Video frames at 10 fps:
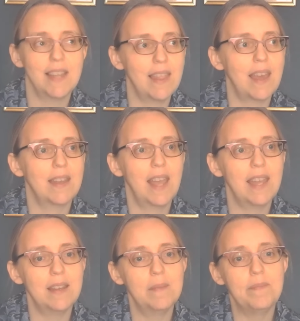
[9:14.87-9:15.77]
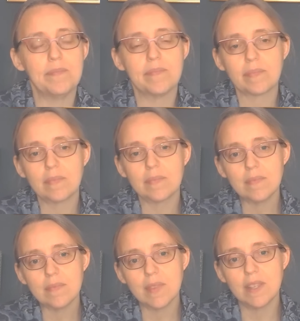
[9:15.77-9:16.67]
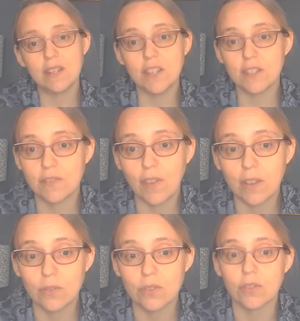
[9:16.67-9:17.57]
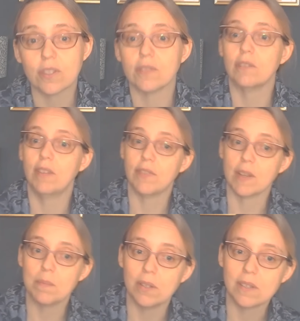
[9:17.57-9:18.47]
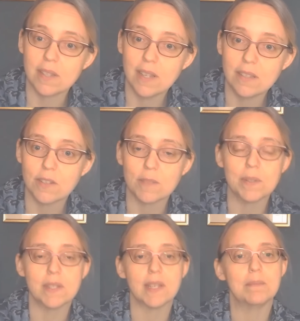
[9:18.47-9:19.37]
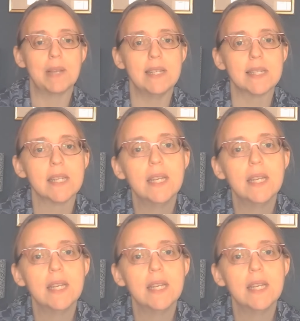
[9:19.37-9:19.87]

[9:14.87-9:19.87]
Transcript: that, and um, Just, uh, to justify all sorts of horrific policies she was putting in place.